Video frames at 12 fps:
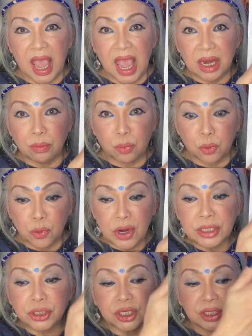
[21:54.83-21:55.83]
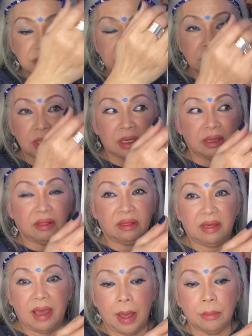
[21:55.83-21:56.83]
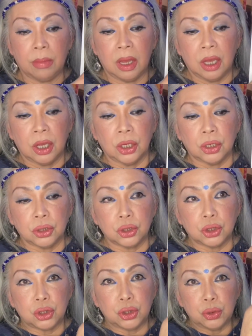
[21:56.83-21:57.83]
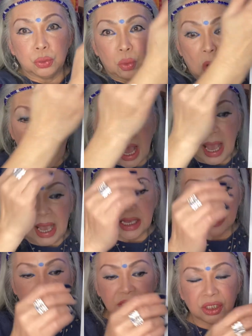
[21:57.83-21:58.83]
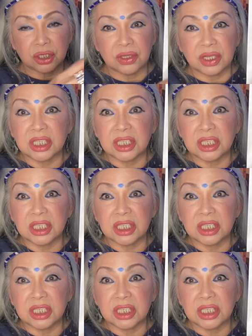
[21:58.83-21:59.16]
And bridges them to rise to the